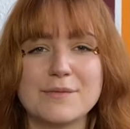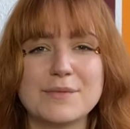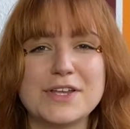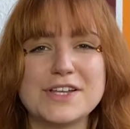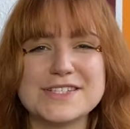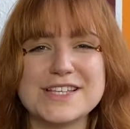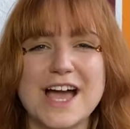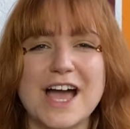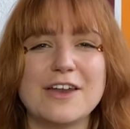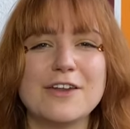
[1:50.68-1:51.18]

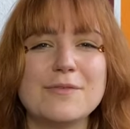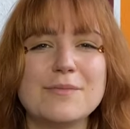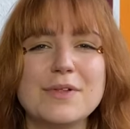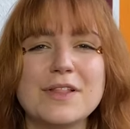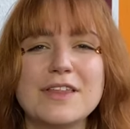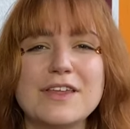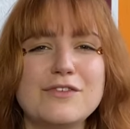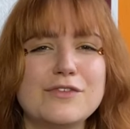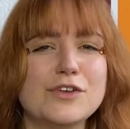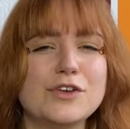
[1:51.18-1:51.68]
because I don't
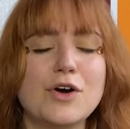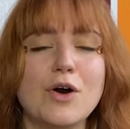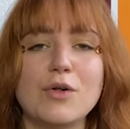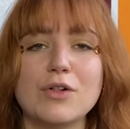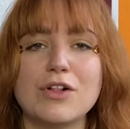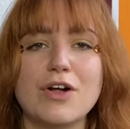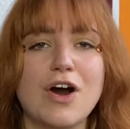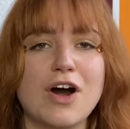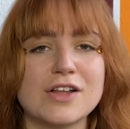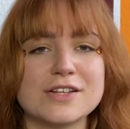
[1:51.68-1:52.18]
believe in the
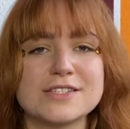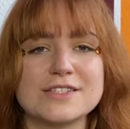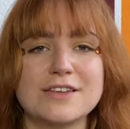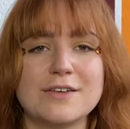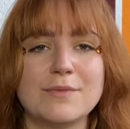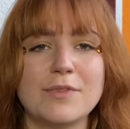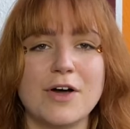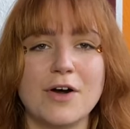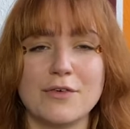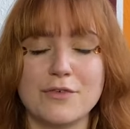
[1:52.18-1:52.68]
whole
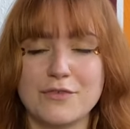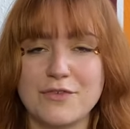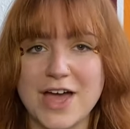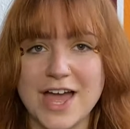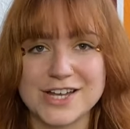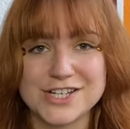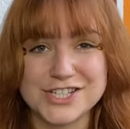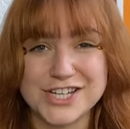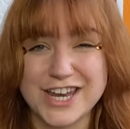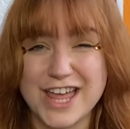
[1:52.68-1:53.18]
concept of
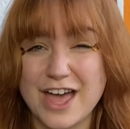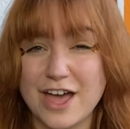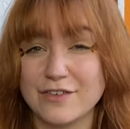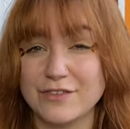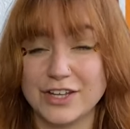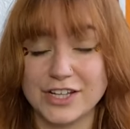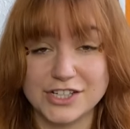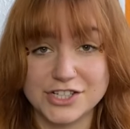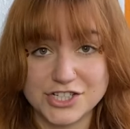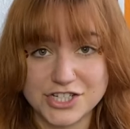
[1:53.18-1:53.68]
fashion
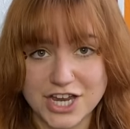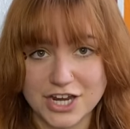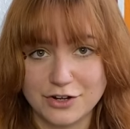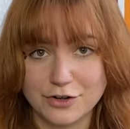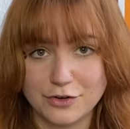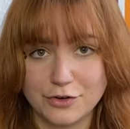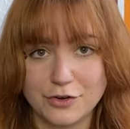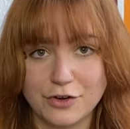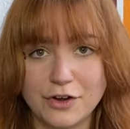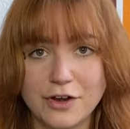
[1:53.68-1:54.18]
having a
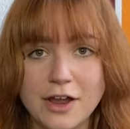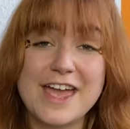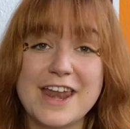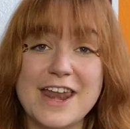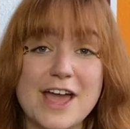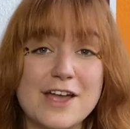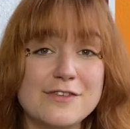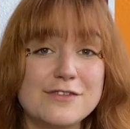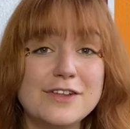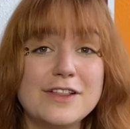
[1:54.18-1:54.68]
gender.
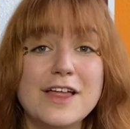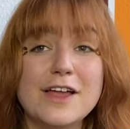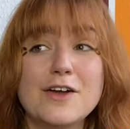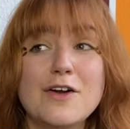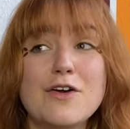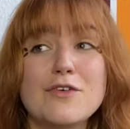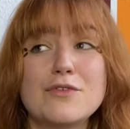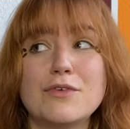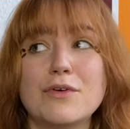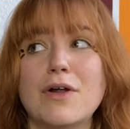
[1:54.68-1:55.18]
And I feel
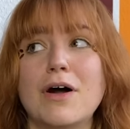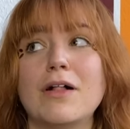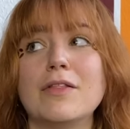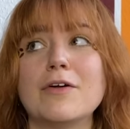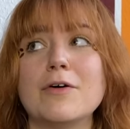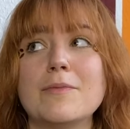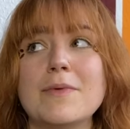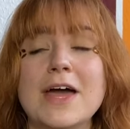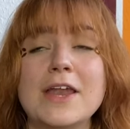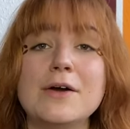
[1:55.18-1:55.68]
like overall,
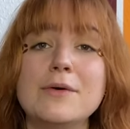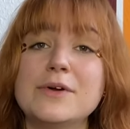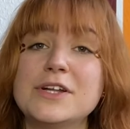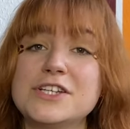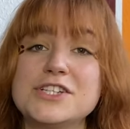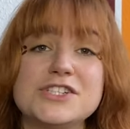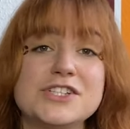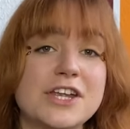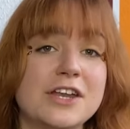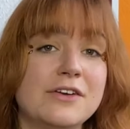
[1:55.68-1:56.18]
no matter
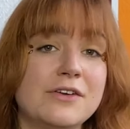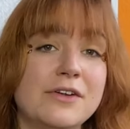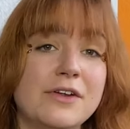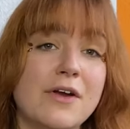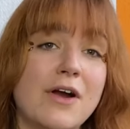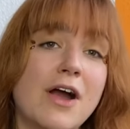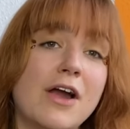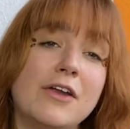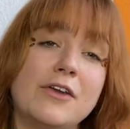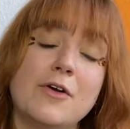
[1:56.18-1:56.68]
which gender
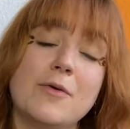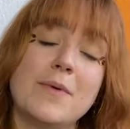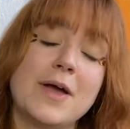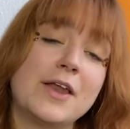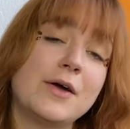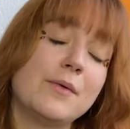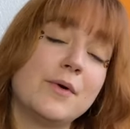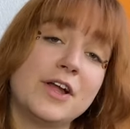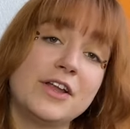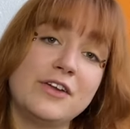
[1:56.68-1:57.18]
you are, no
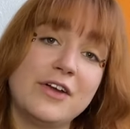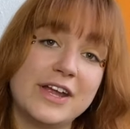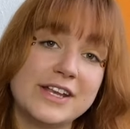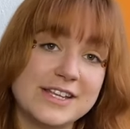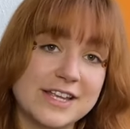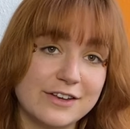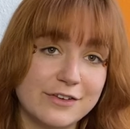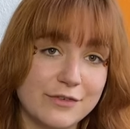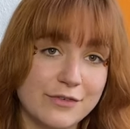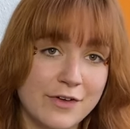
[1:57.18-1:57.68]
matter what you
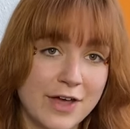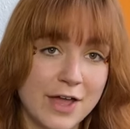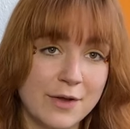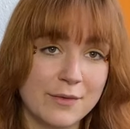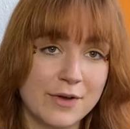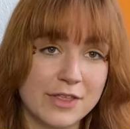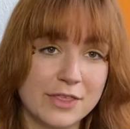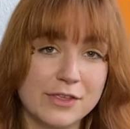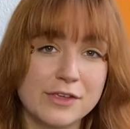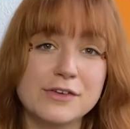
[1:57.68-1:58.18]
identify
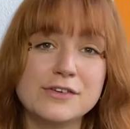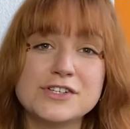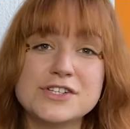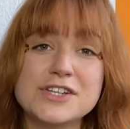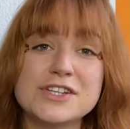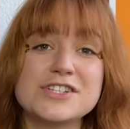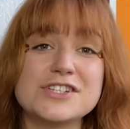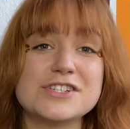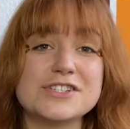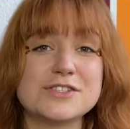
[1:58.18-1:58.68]
with, you
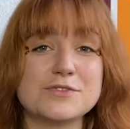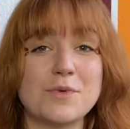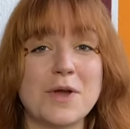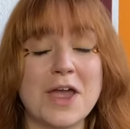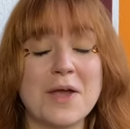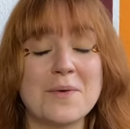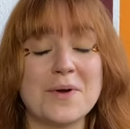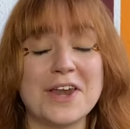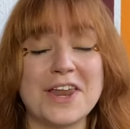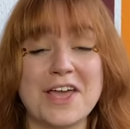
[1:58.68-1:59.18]
should just
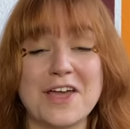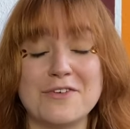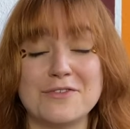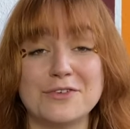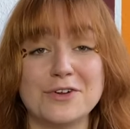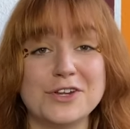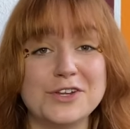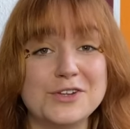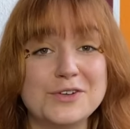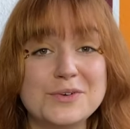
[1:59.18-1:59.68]
wear
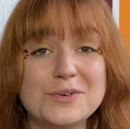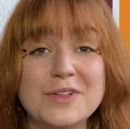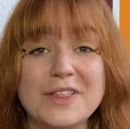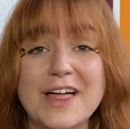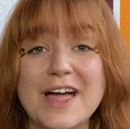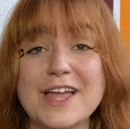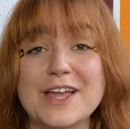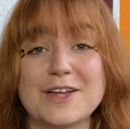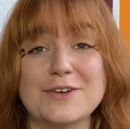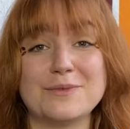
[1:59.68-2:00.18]
whatever you
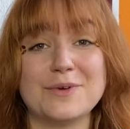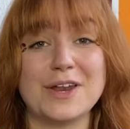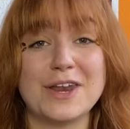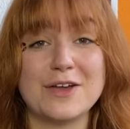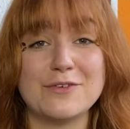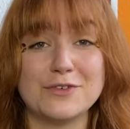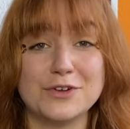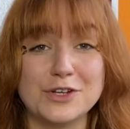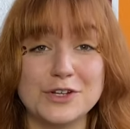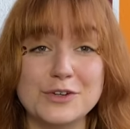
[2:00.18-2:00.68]
like and
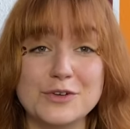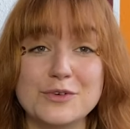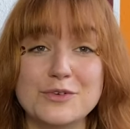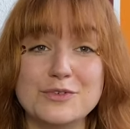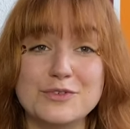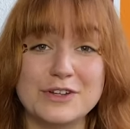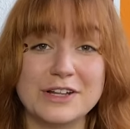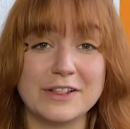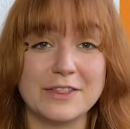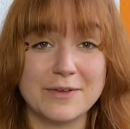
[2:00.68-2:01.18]
whatever
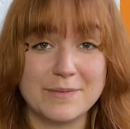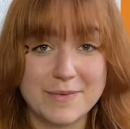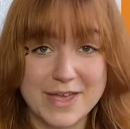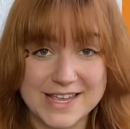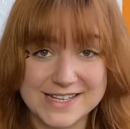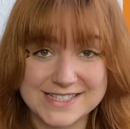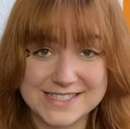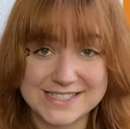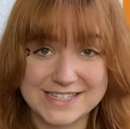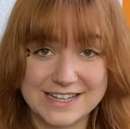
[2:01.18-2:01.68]
you feel the
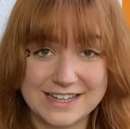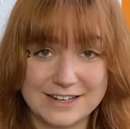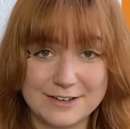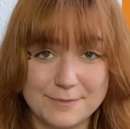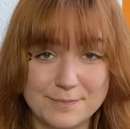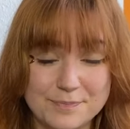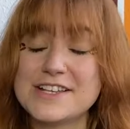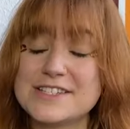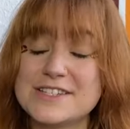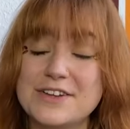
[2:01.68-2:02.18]
best
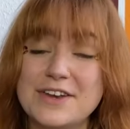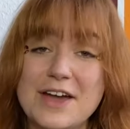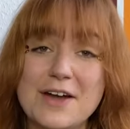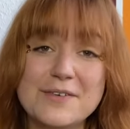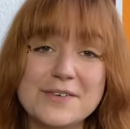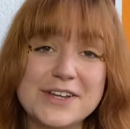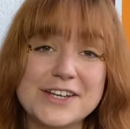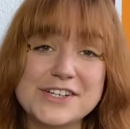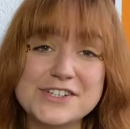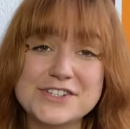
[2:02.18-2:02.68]
in. So
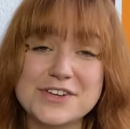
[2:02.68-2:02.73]
now I'm gonna